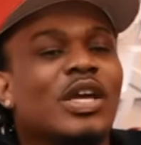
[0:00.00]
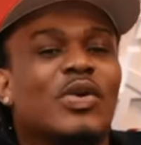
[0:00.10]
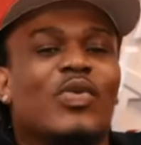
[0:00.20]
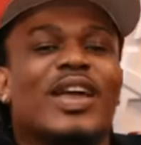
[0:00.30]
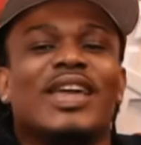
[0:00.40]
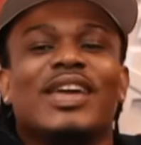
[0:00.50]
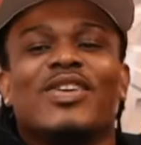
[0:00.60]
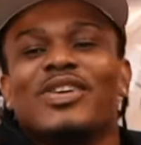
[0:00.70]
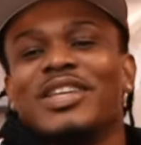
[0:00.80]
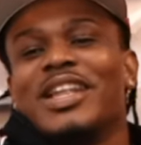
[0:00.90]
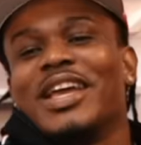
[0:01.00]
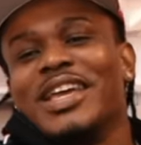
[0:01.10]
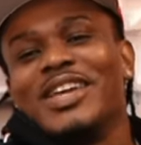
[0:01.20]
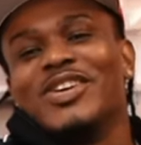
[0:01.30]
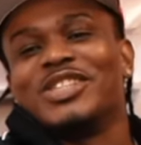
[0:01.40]
I don't when know. He don't, like,
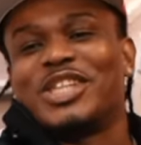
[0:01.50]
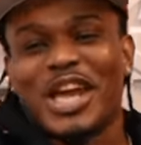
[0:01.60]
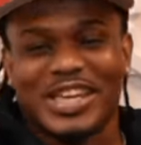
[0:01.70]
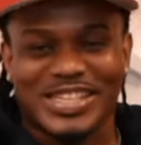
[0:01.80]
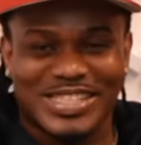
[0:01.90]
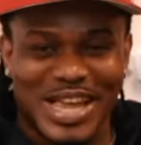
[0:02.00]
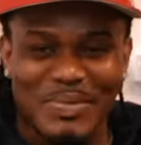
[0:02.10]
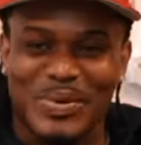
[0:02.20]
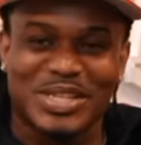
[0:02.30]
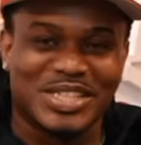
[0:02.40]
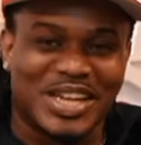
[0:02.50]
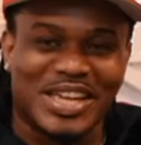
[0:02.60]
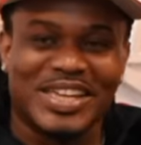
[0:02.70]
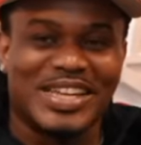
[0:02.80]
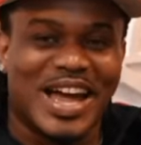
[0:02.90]
he don't check your temperature.
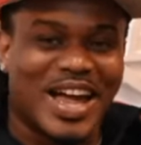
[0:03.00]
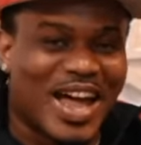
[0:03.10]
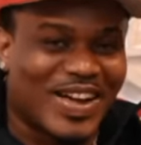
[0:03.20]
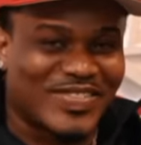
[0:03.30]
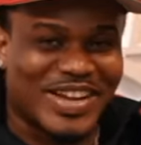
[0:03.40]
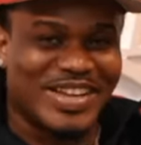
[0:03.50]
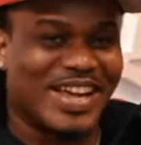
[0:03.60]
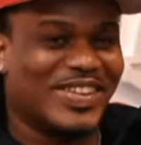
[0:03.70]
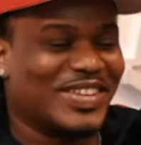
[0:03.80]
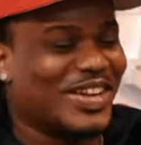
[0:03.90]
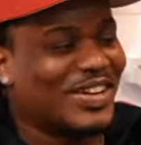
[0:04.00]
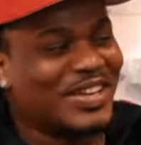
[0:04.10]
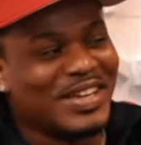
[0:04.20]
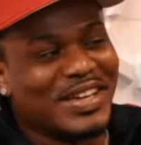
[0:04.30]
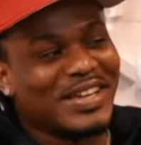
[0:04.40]
And he not hot right I'm now. I'm not gonna
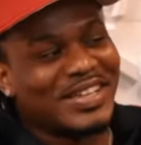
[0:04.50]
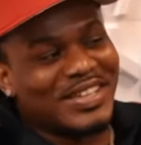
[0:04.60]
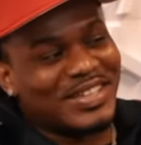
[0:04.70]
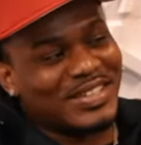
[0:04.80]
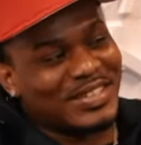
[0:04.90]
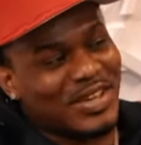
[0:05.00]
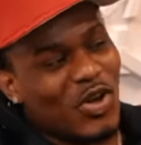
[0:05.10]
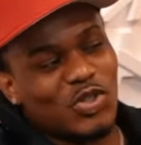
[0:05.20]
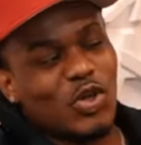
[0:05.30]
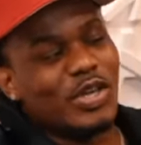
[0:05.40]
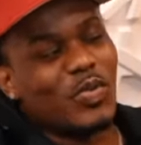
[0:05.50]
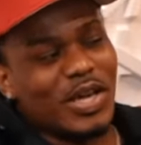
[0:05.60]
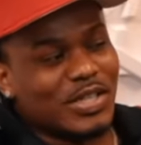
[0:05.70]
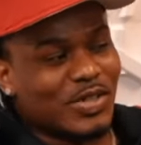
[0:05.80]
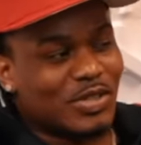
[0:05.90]
say that. Look, oh, so he
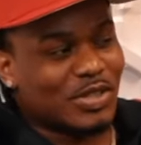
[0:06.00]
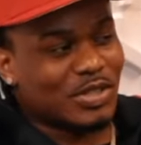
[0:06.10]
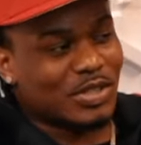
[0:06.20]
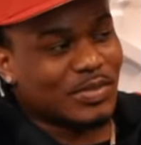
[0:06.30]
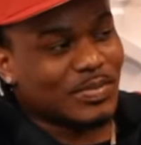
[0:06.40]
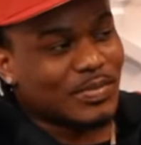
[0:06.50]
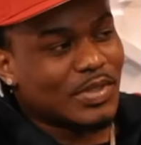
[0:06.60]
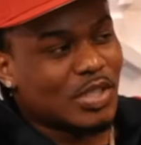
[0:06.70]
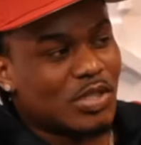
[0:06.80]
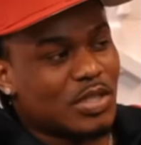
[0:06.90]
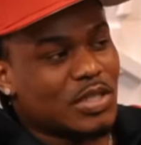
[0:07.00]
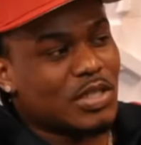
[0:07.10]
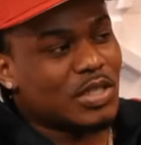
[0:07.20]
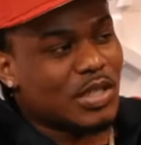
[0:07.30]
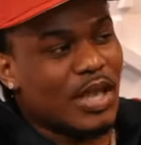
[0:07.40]
wasn't going I to see that. I don't
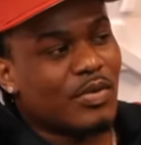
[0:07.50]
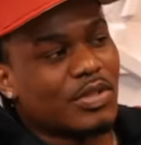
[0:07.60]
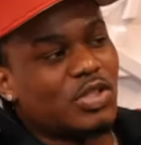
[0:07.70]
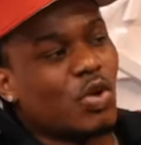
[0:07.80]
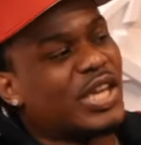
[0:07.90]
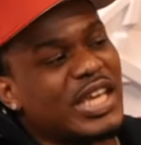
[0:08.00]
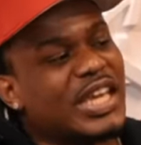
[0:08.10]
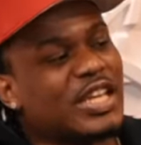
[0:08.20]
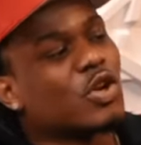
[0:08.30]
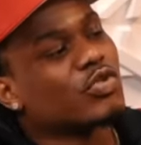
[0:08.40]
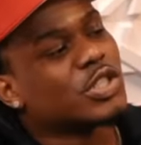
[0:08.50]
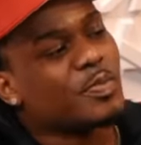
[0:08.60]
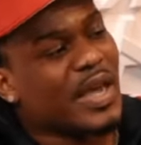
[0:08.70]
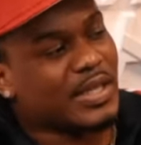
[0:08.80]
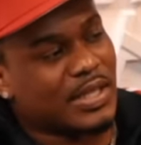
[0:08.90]
know. They so he ain't get no
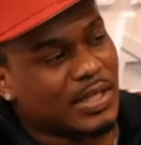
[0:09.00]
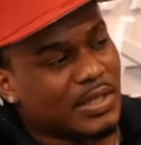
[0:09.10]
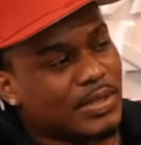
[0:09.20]
respect. He then.